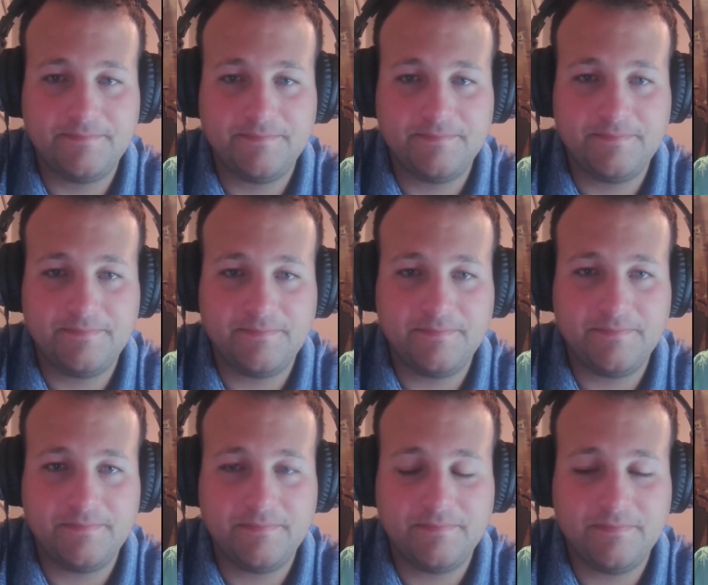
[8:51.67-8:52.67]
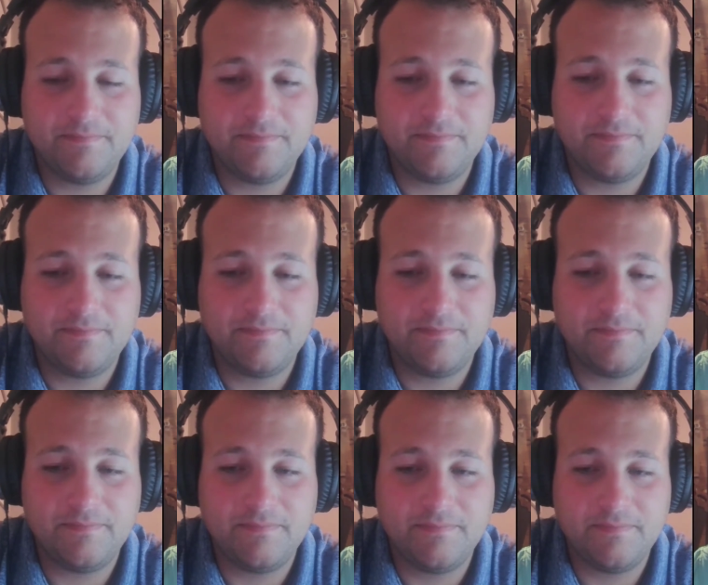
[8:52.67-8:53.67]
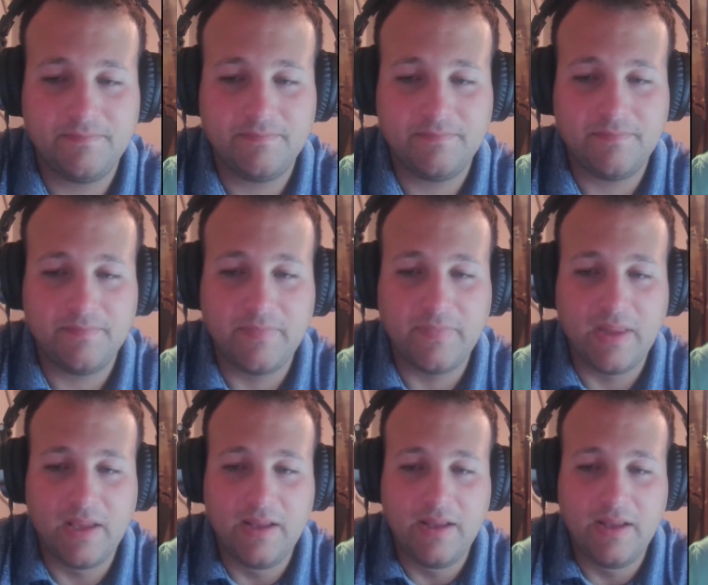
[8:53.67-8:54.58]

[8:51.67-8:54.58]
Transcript: Who who is jumping out at you here, Kyle?